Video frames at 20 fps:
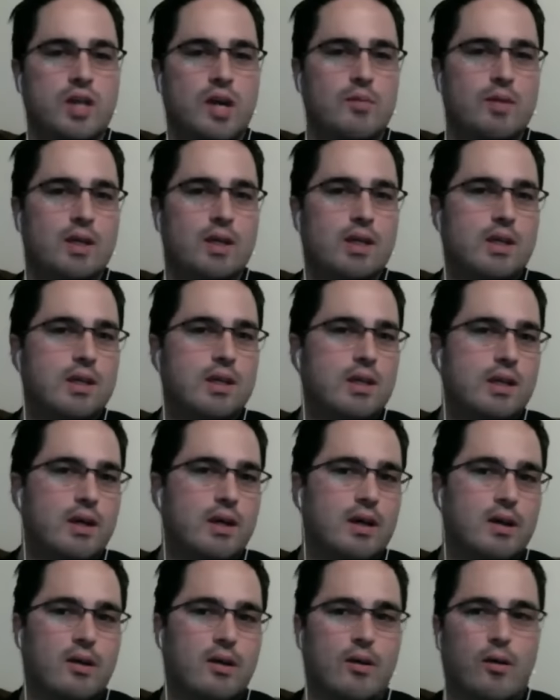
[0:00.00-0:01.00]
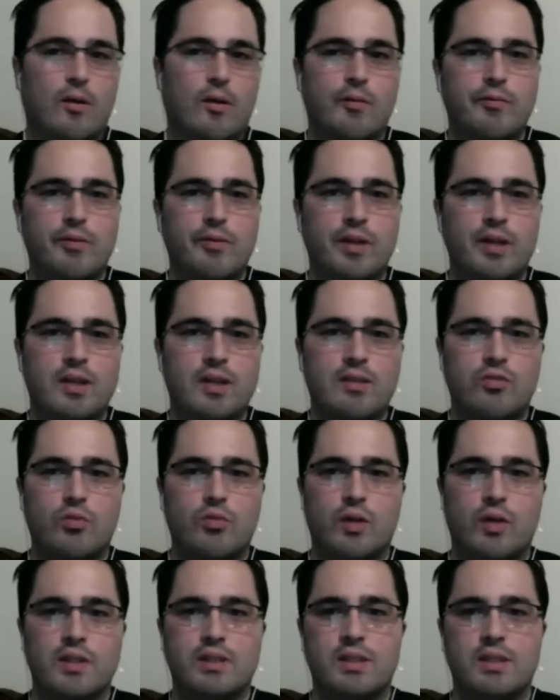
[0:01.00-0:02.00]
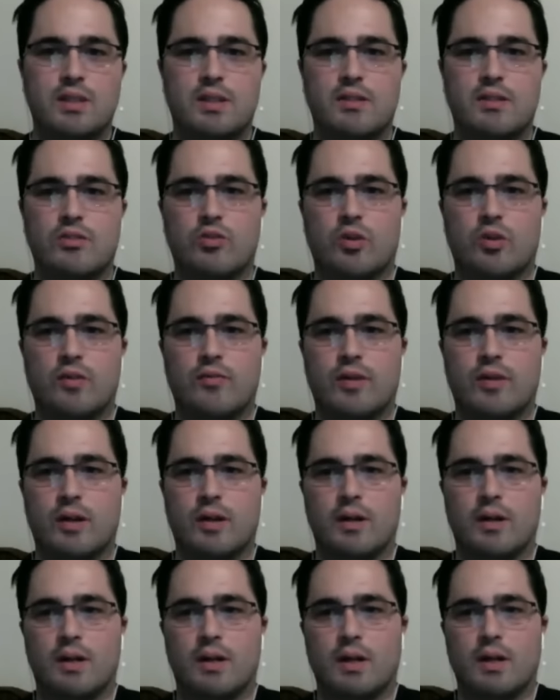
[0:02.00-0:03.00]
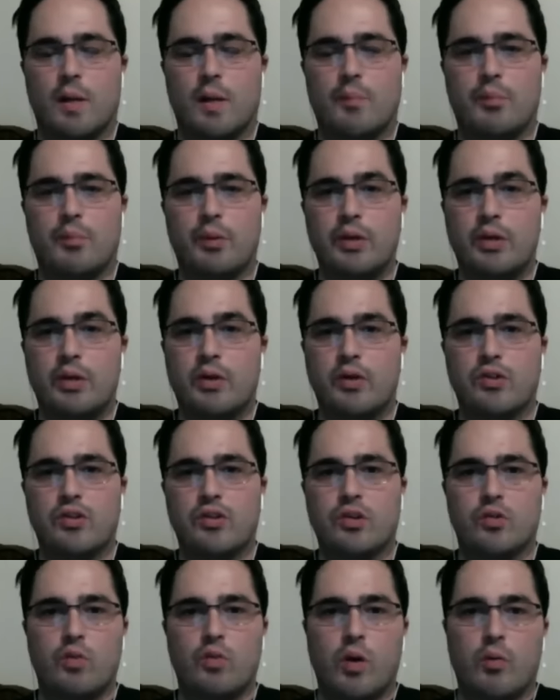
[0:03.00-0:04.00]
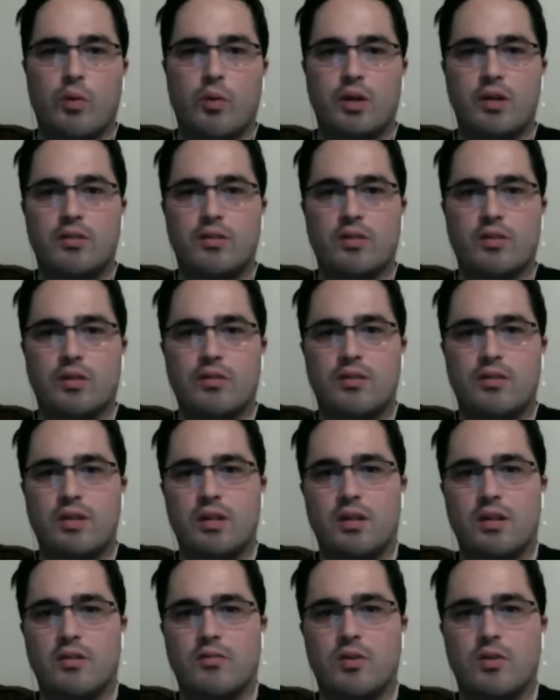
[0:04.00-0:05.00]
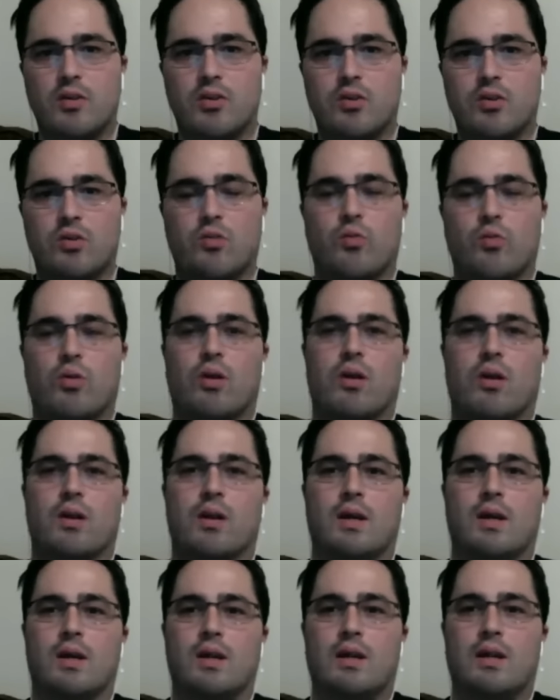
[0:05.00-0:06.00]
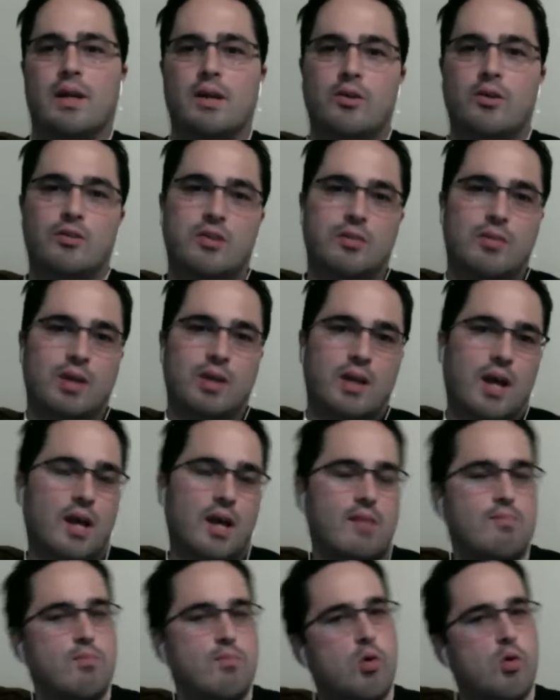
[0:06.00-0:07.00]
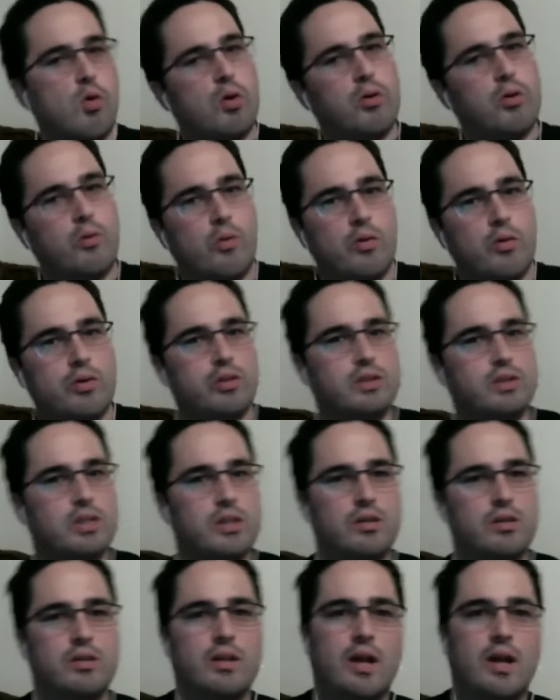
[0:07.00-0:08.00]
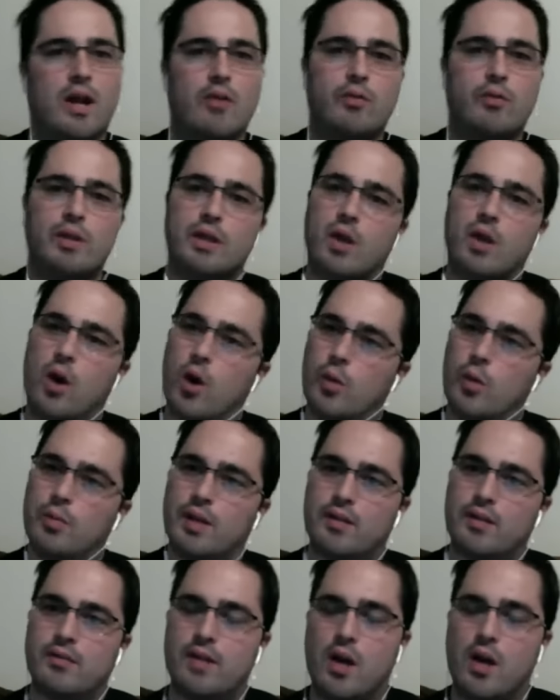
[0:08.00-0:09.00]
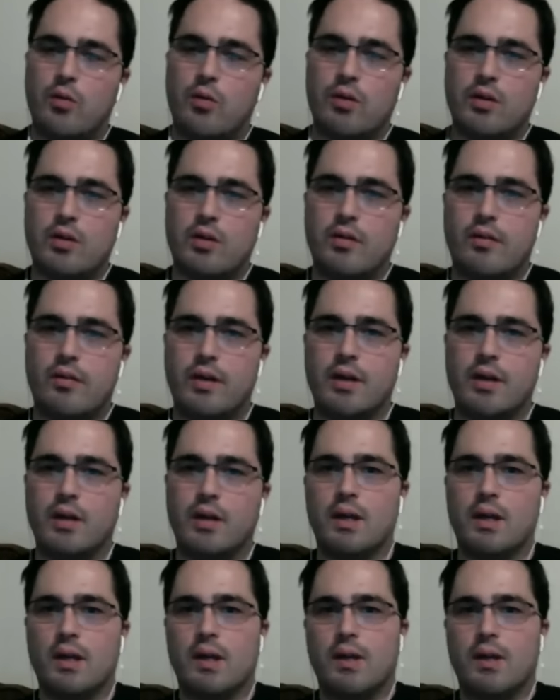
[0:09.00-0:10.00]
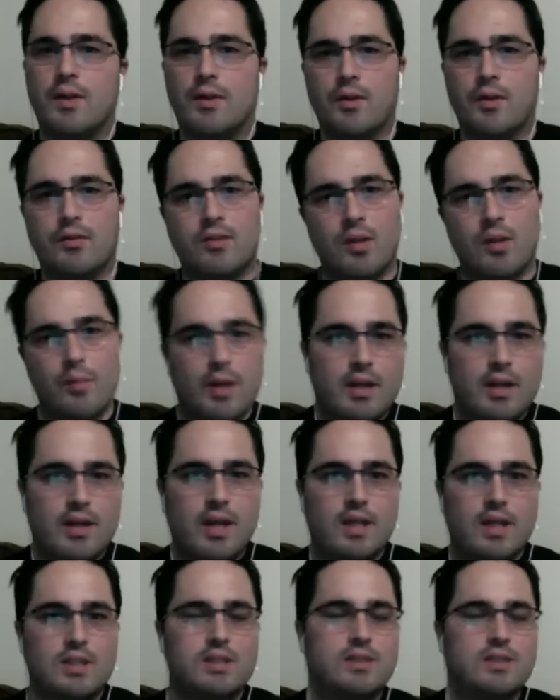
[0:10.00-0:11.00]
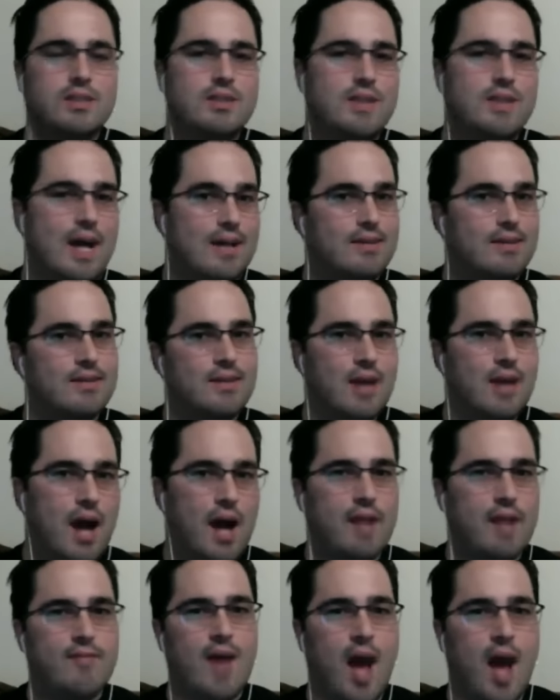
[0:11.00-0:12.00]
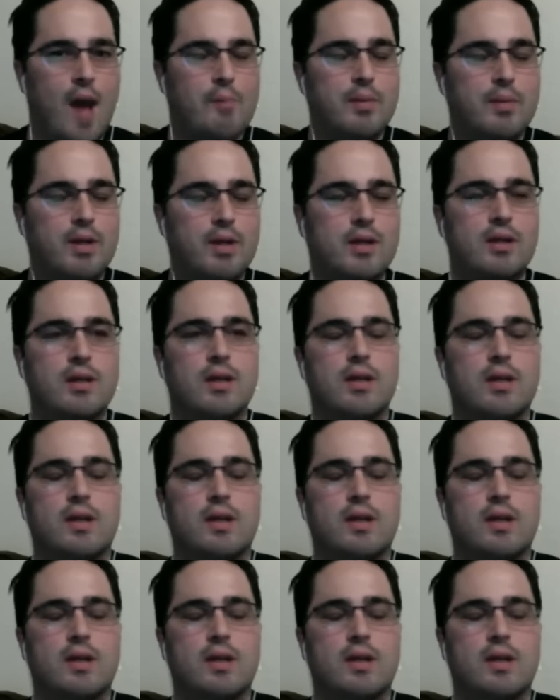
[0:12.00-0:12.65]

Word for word: I mean, hopefully this wasn't sort of a, a precursor to what we're going to start seeing in the future, where Lego's going to be cutting more corners here and there. I really hope that's not where they're going. There are some indications that that's kind of happening.